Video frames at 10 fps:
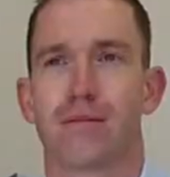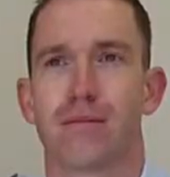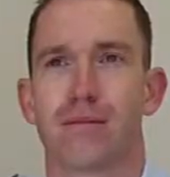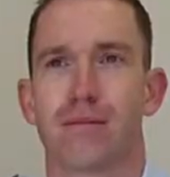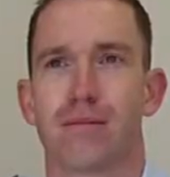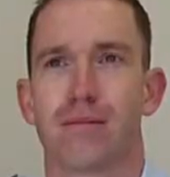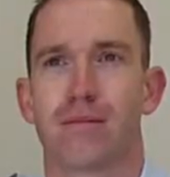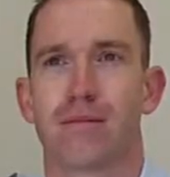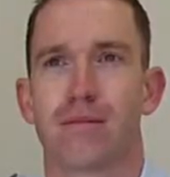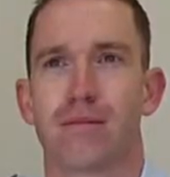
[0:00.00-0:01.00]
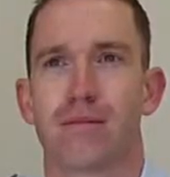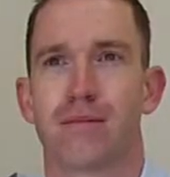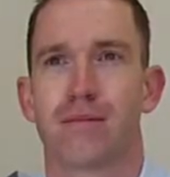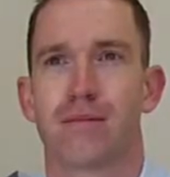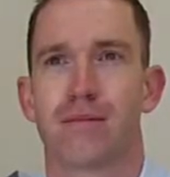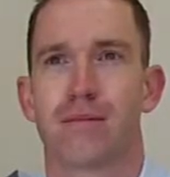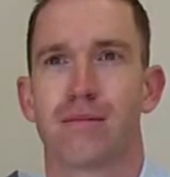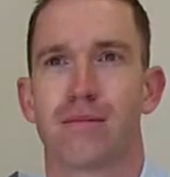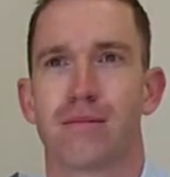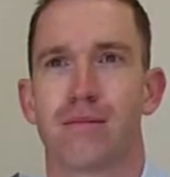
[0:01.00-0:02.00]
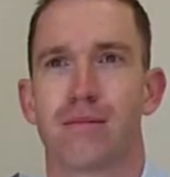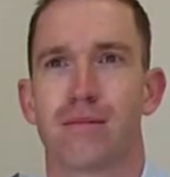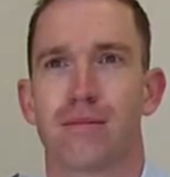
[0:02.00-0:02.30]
[no speech]